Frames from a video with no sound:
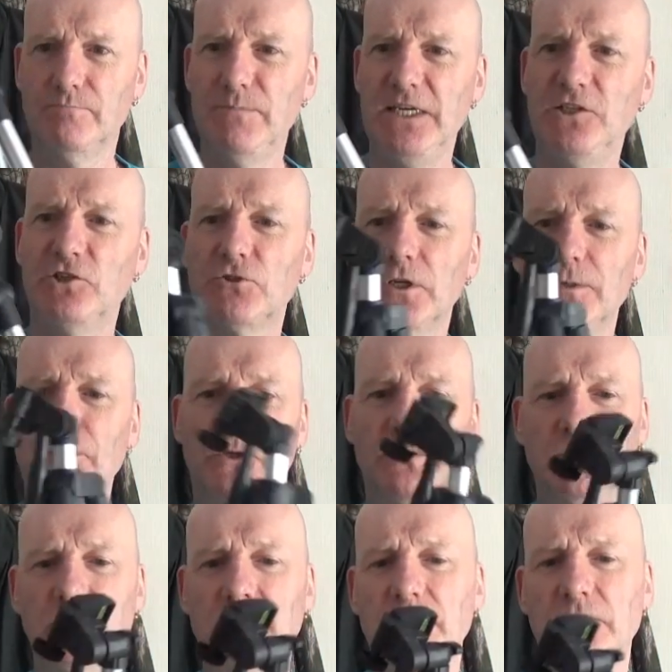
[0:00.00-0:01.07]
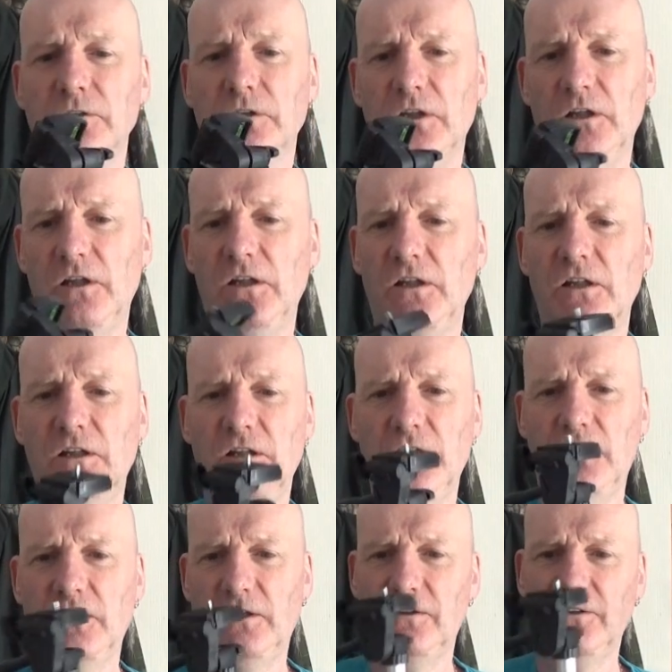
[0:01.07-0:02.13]
Mini tripod
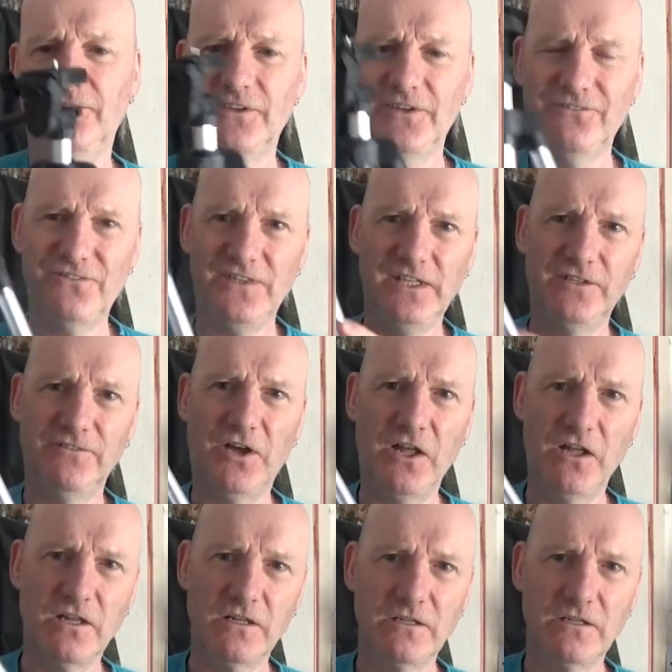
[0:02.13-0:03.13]
for a fiver.